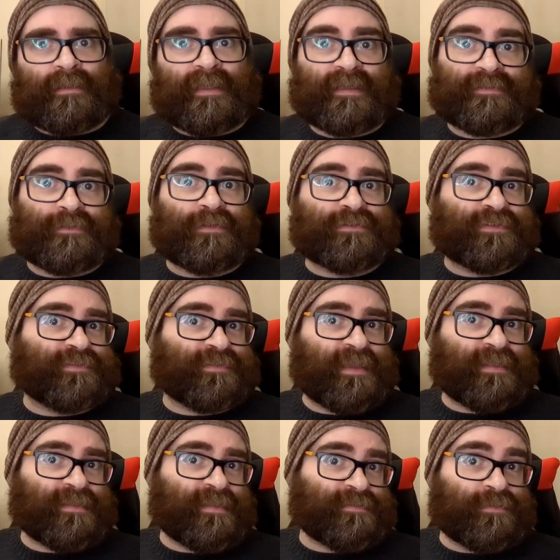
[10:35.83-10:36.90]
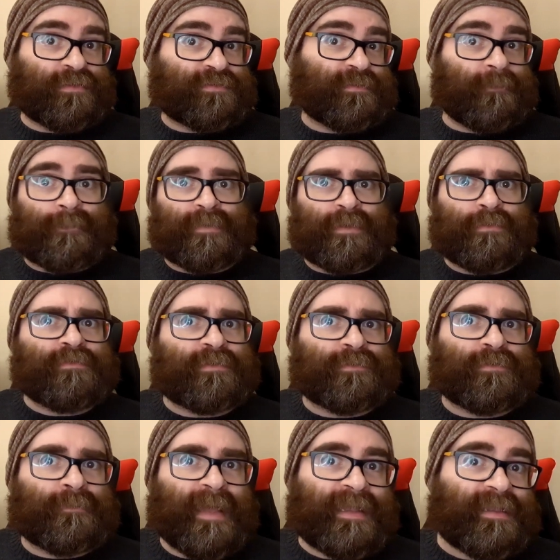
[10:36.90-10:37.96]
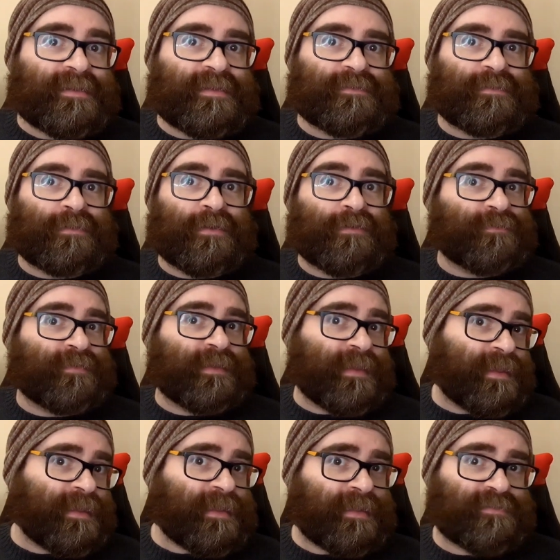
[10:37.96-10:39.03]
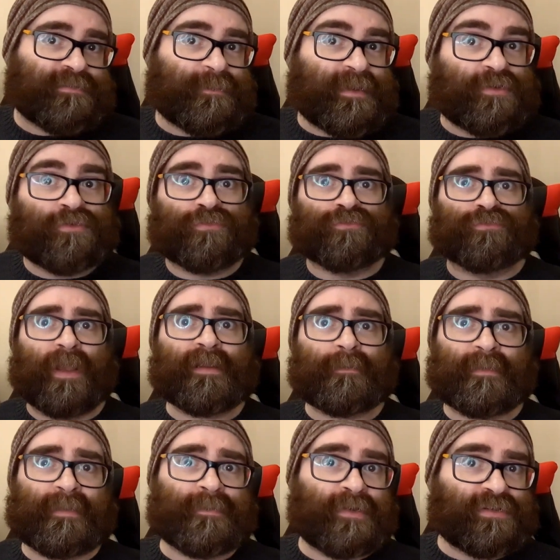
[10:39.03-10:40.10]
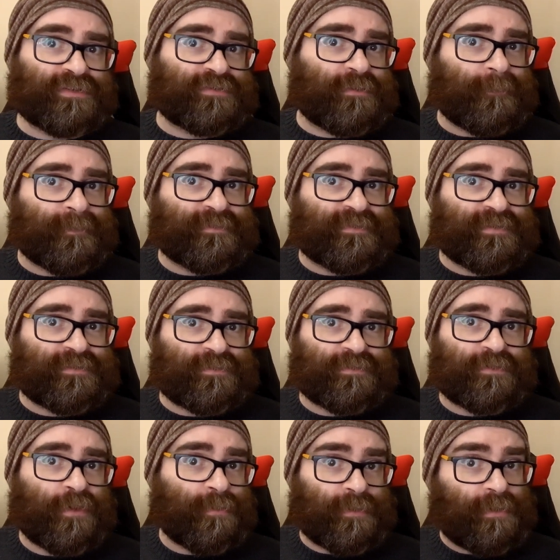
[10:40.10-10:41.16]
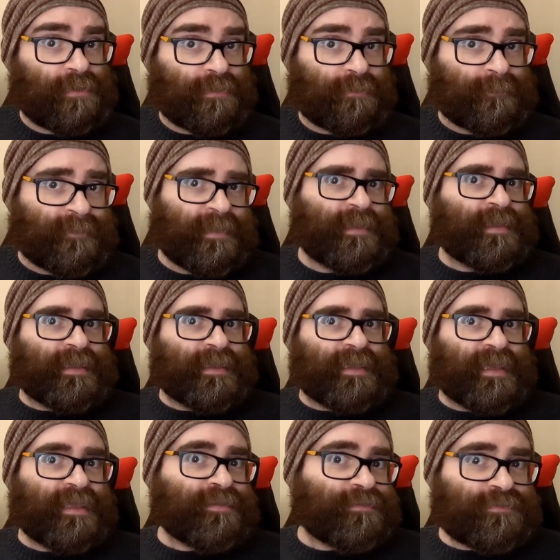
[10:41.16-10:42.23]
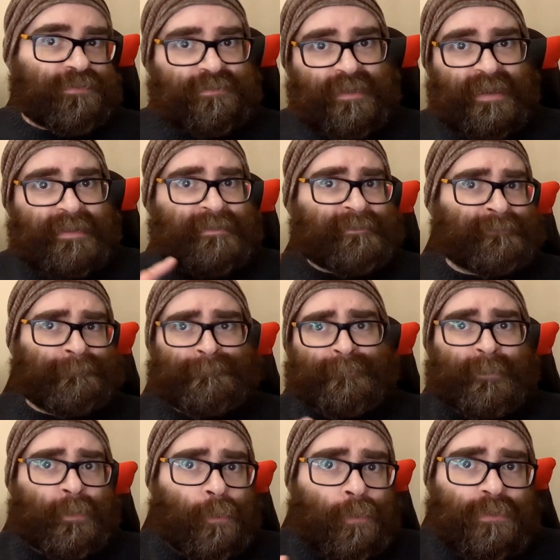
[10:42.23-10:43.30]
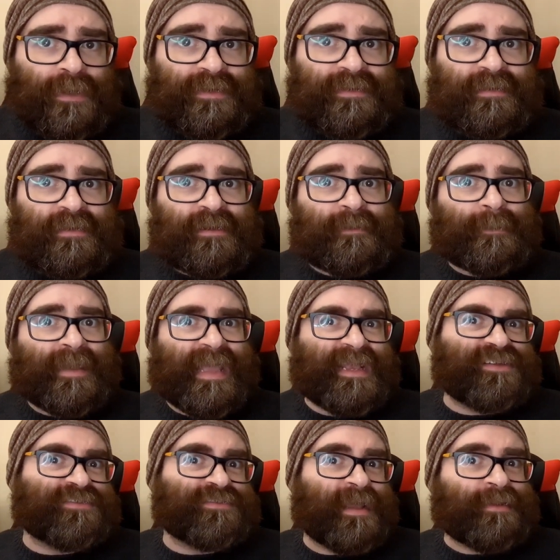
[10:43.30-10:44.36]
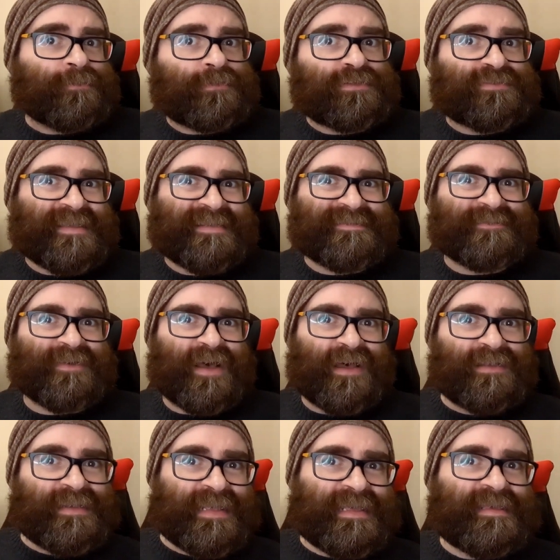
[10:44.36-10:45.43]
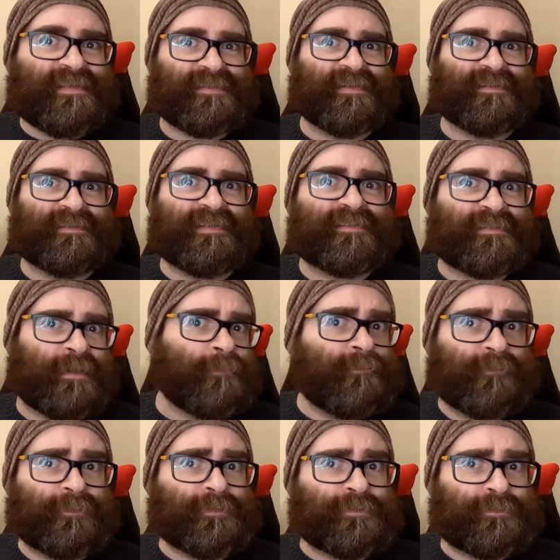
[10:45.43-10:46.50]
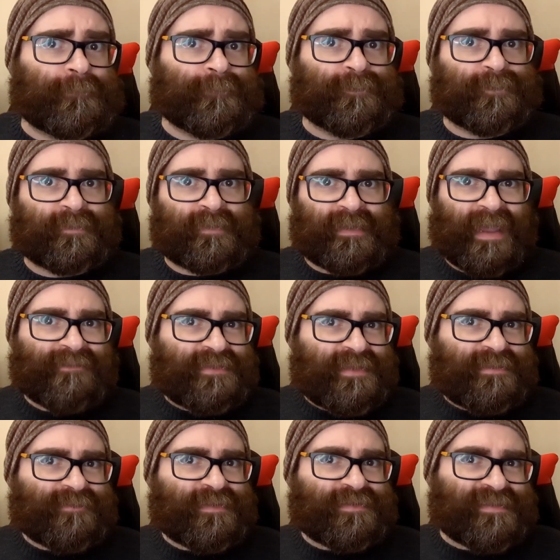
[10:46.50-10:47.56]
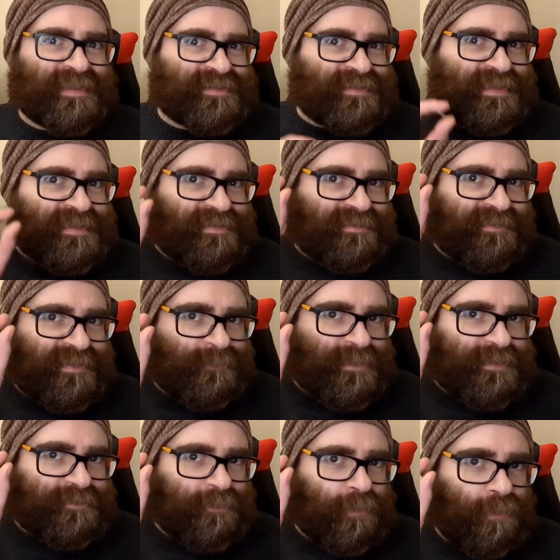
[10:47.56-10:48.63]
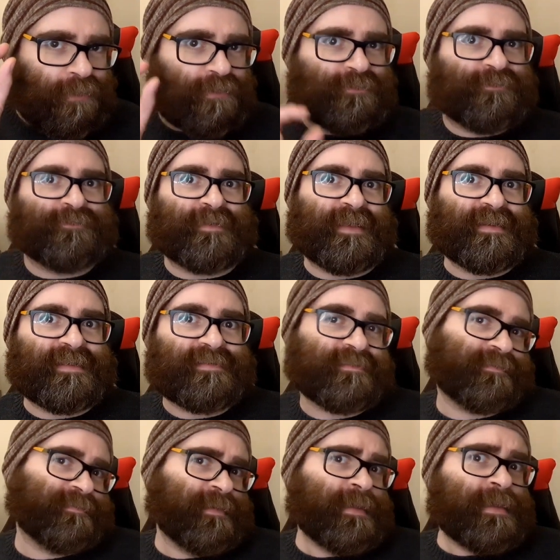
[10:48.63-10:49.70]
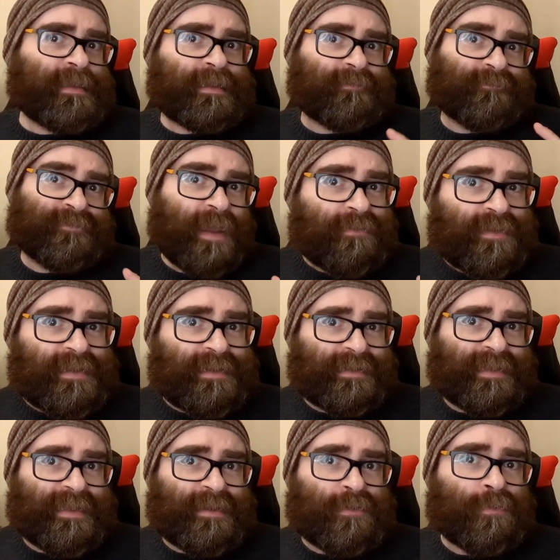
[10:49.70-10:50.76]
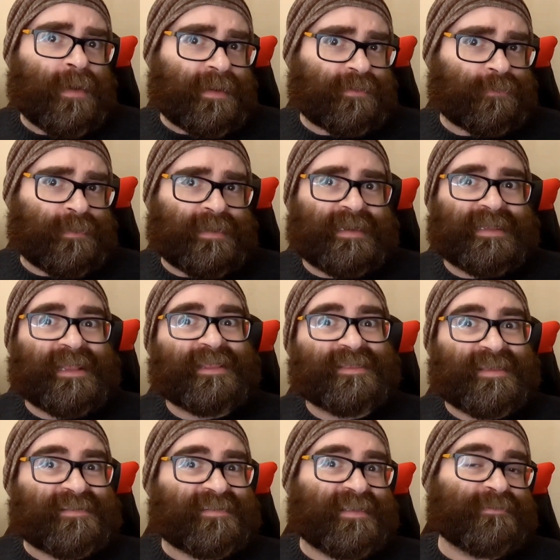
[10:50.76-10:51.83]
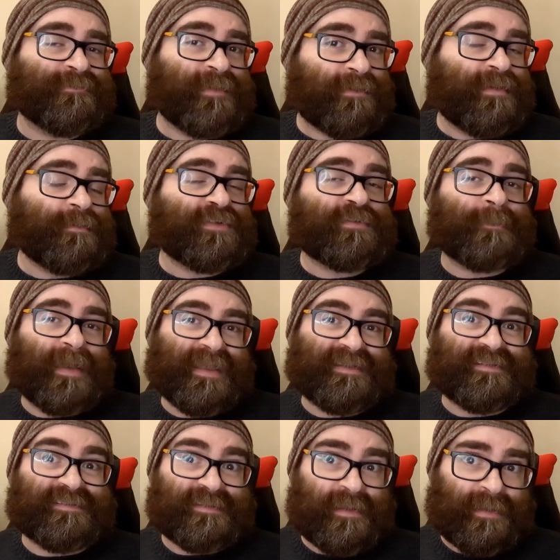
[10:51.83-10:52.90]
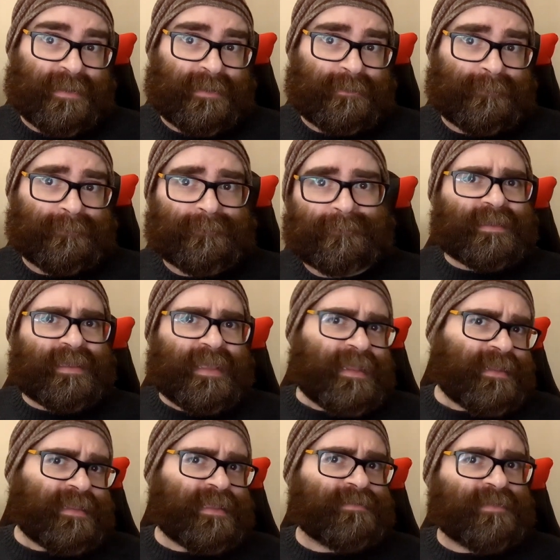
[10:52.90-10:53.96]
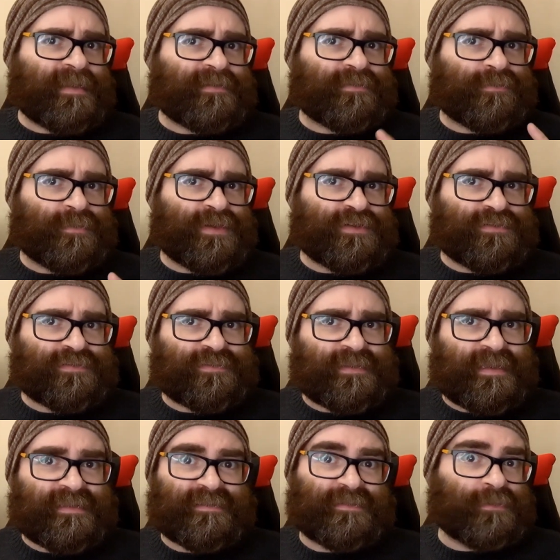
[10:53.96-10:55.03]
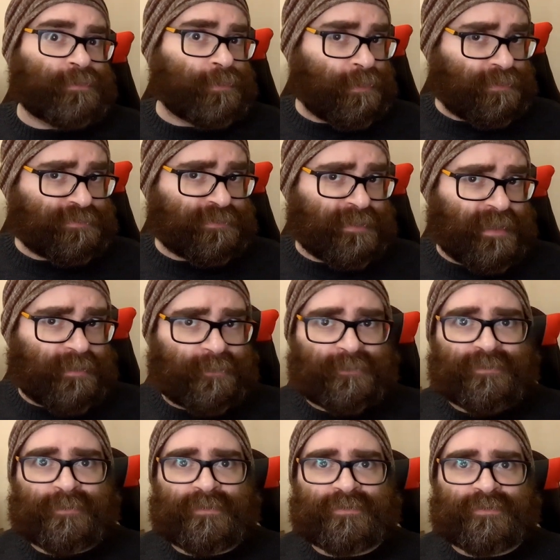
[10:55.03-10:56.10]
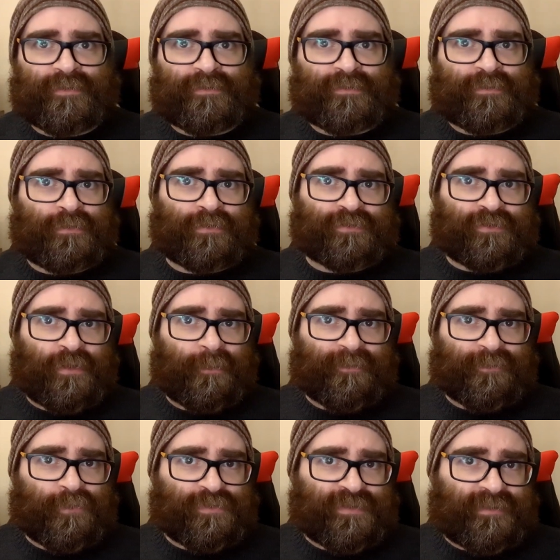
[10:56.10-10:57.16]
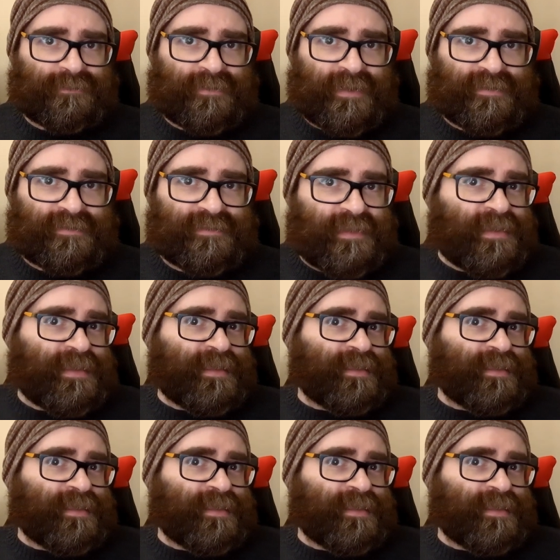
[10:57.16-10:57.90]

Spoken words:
That's not to say that there's not some beautiful melodies on offer here, and some incredibly polished compositions going on. It's just that it's all undercut by a general sense of unease and discomfort. Everything feels a teensy bit off, and it's very clear quite quickly that this is very much by design. In the Event of Emergency is not an album to introduce to your top 40 friends.